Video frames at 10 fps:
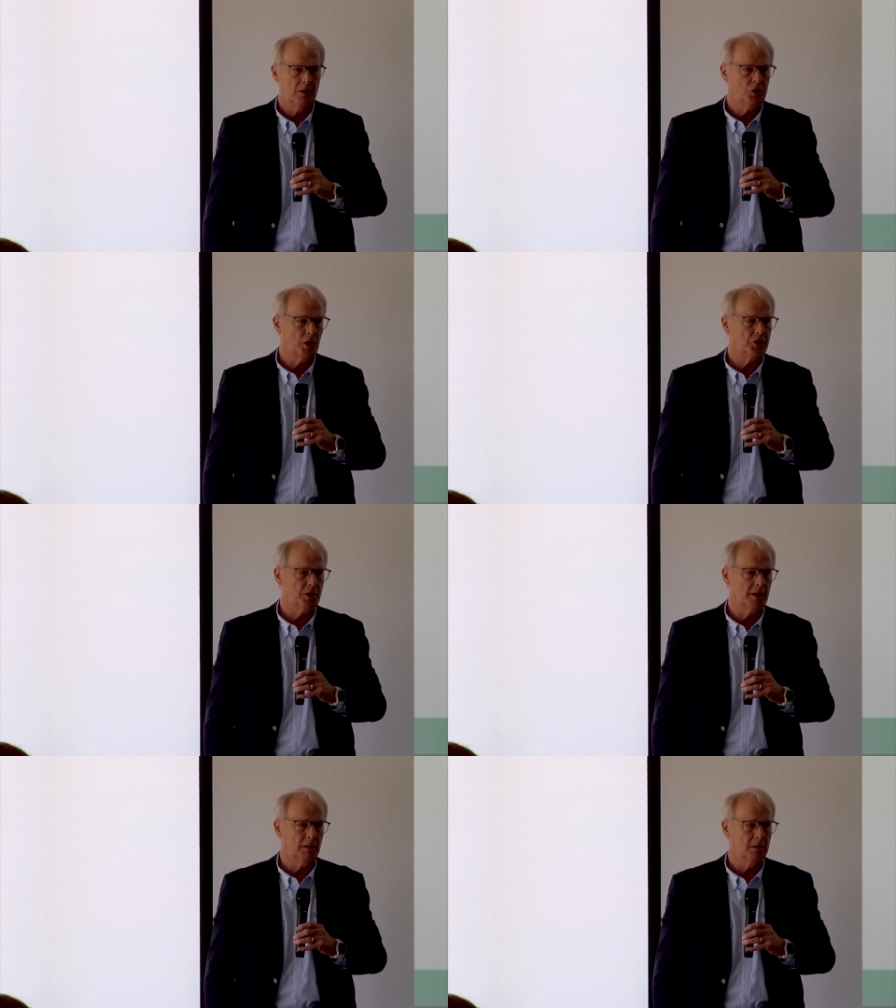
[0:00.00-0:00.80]
Chuck
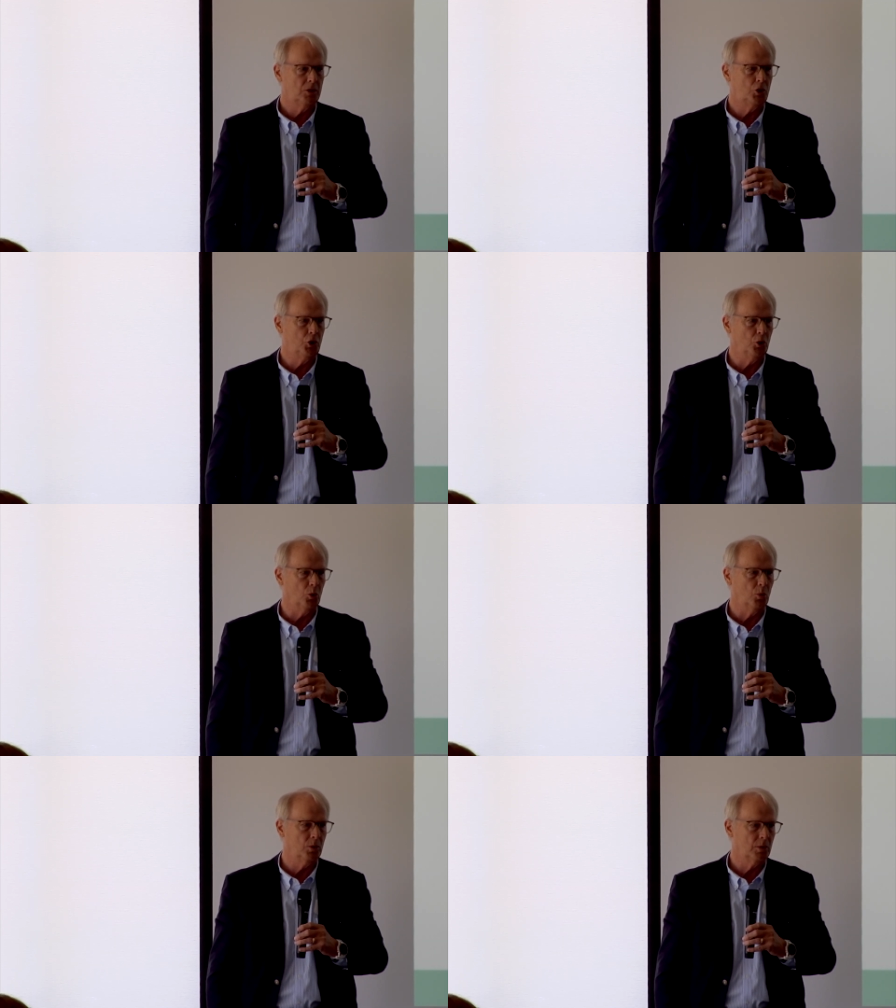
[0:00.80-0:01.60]
said, 2.
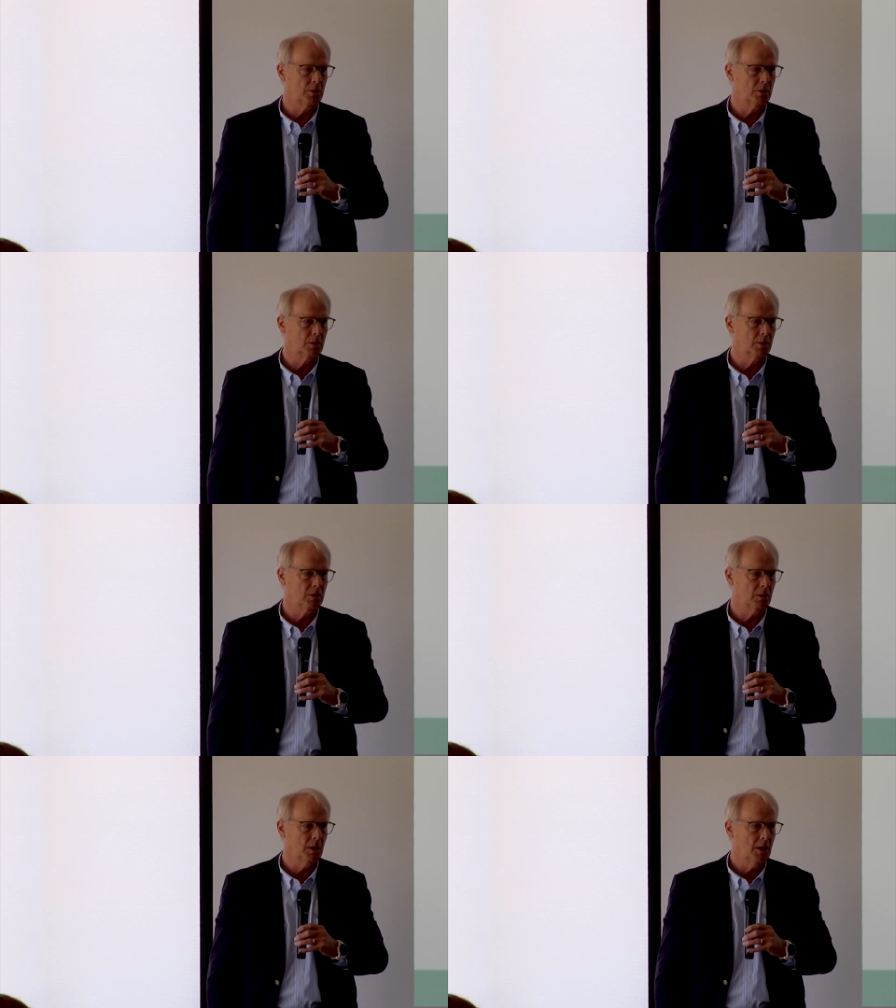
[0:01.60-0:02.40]

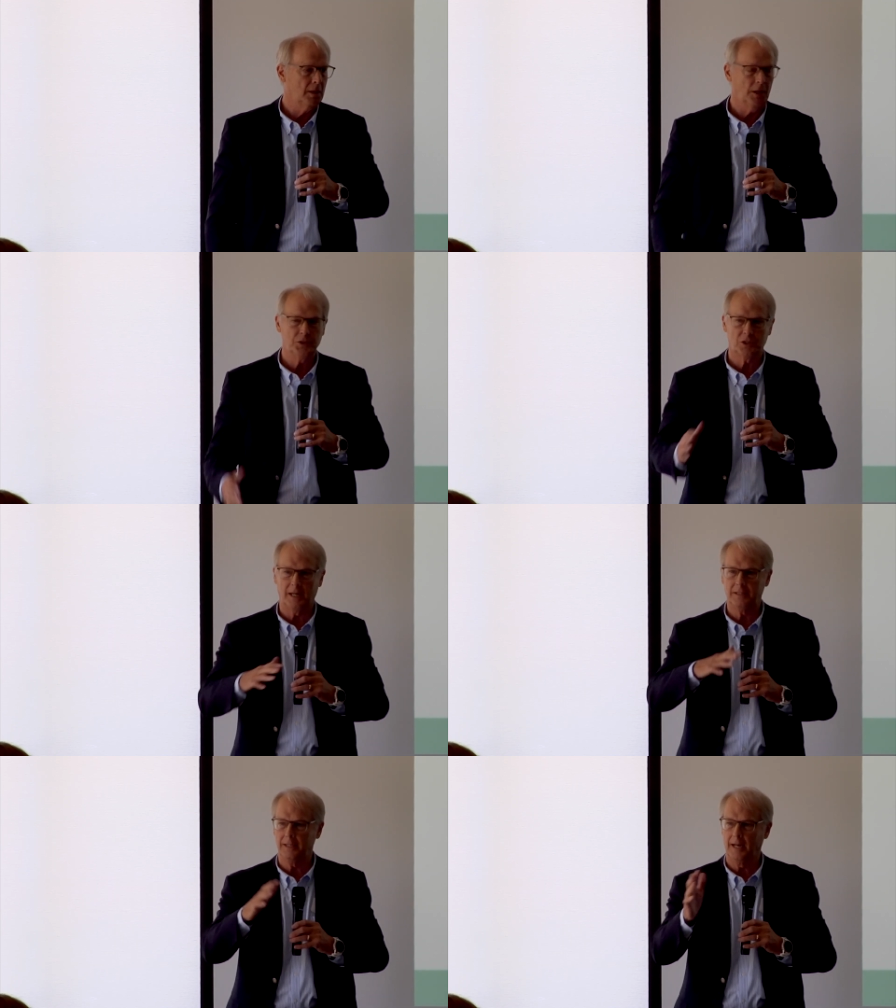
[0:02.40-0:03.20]
Now this is
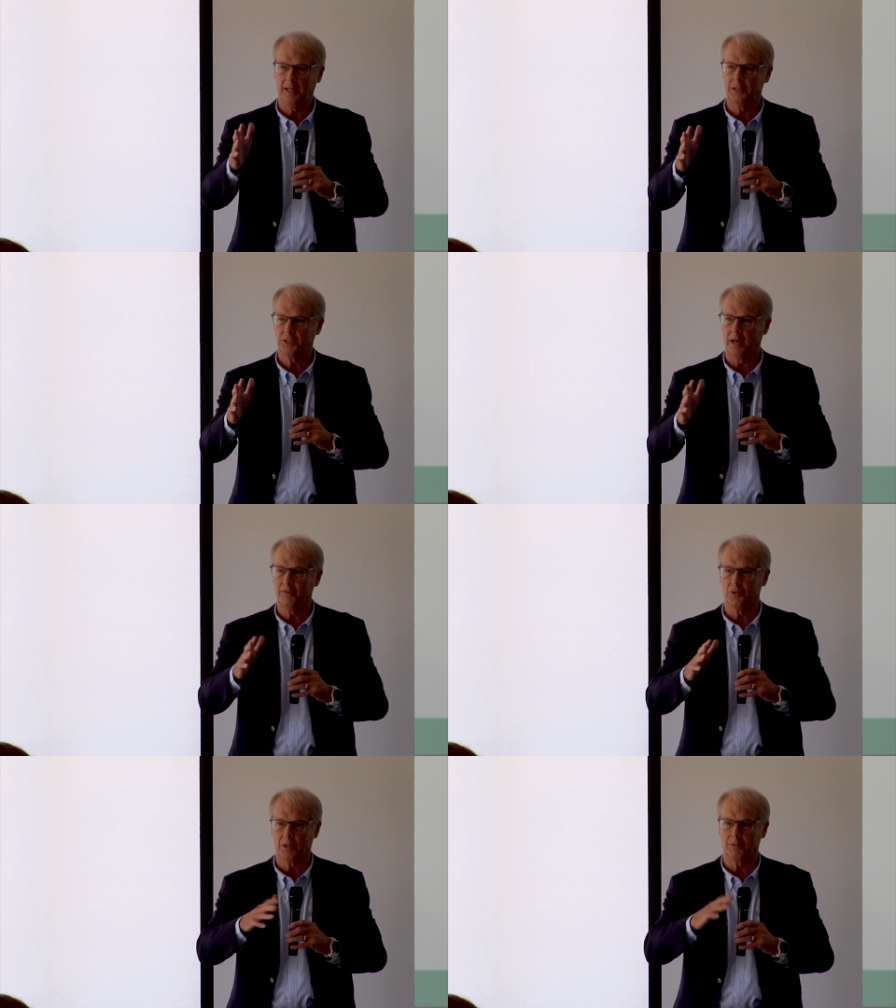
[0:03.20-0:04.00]

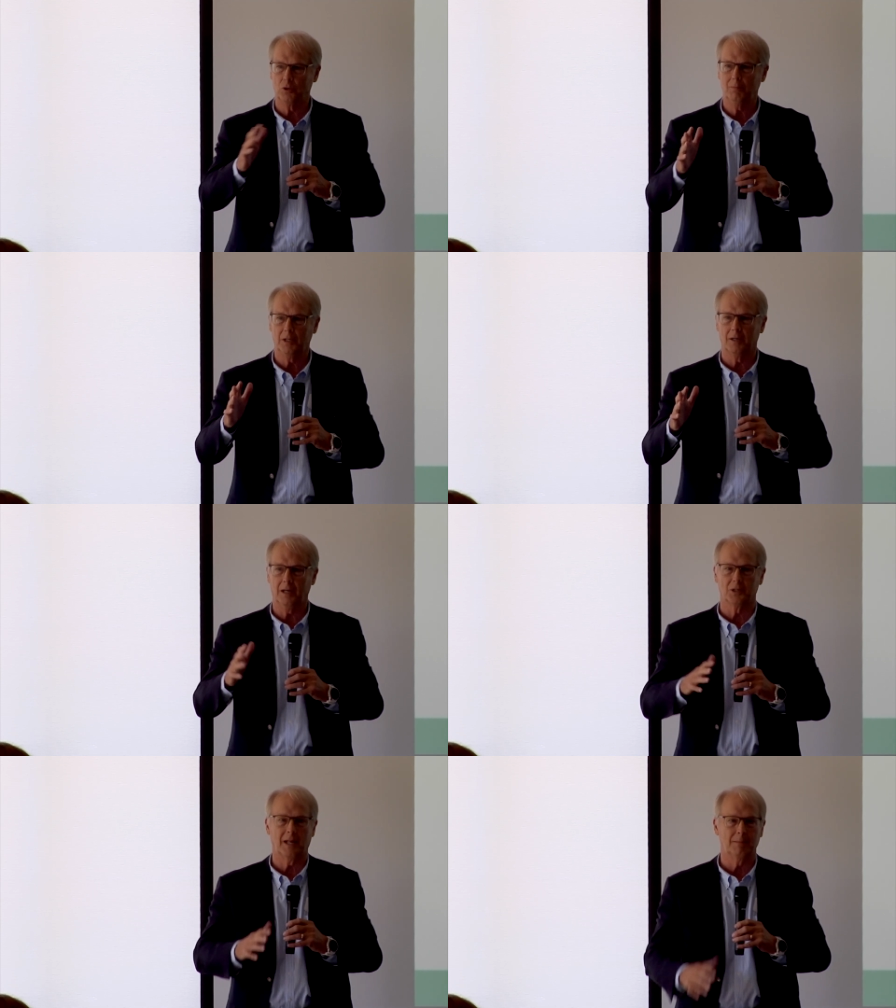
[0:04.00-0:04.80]
1987 or something, $2 million,
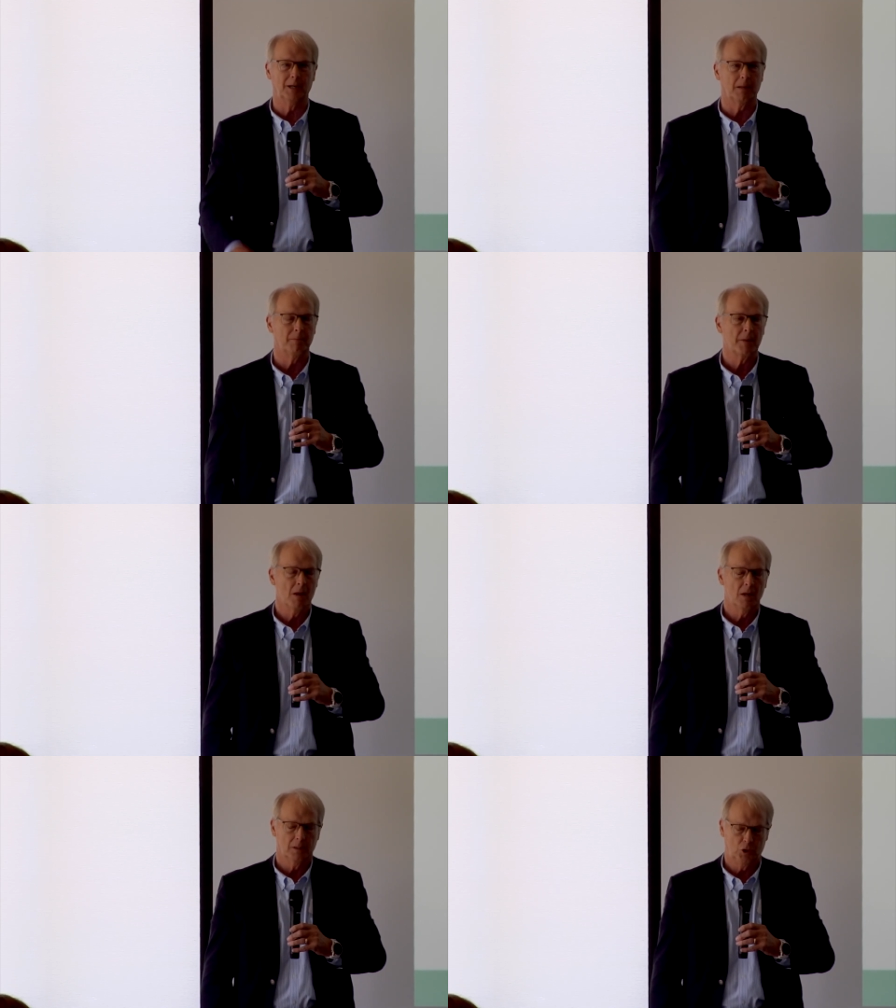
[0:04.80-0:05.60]
a lot of money.
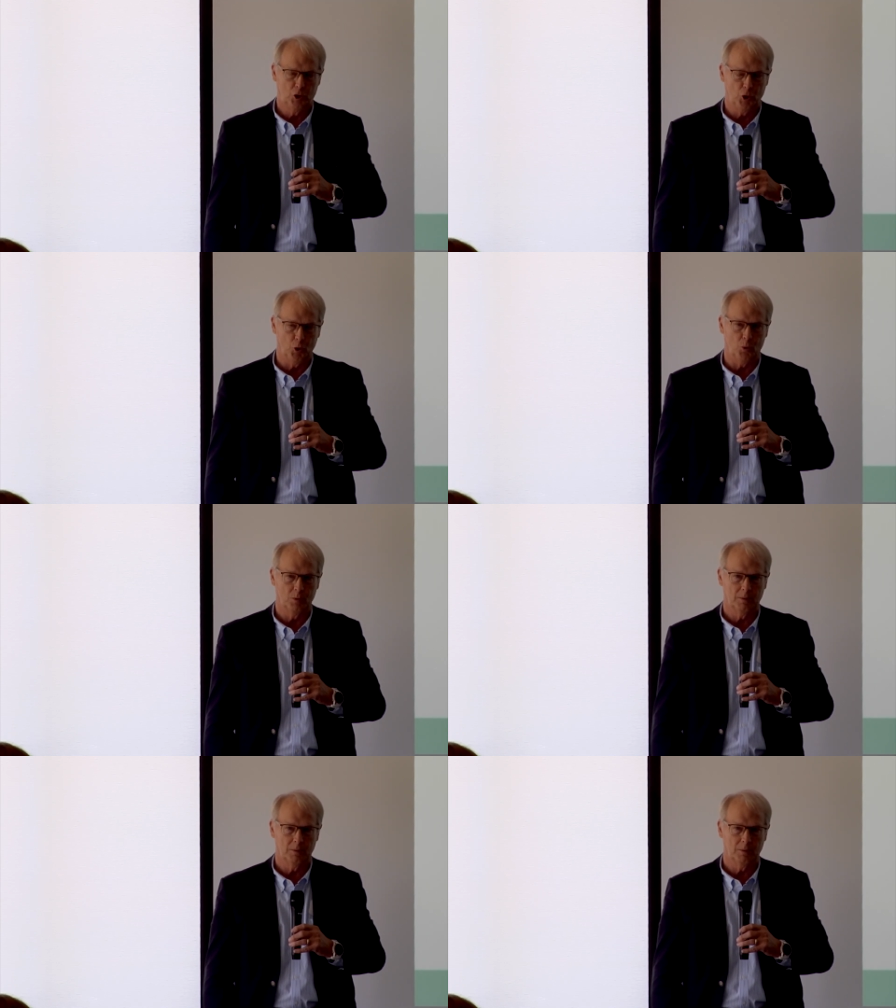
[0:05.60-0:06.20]
2.